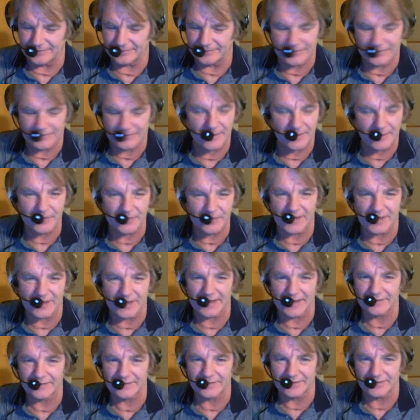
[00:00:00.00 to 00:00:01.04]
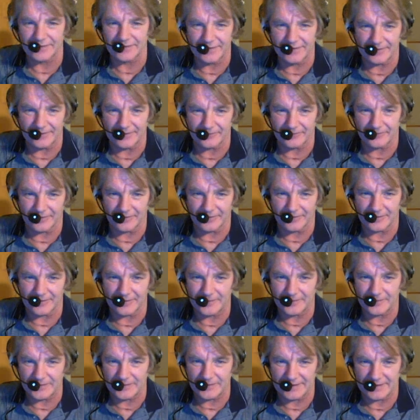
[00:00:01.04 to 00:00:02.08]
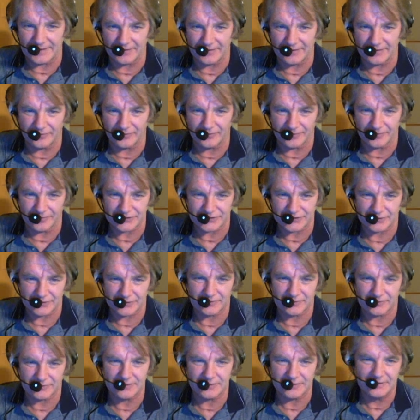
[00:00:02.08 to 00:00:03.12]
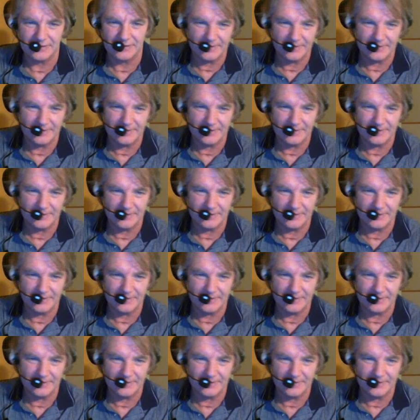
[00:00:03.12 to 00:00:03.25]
cup your hands under that water and put that over my shoulder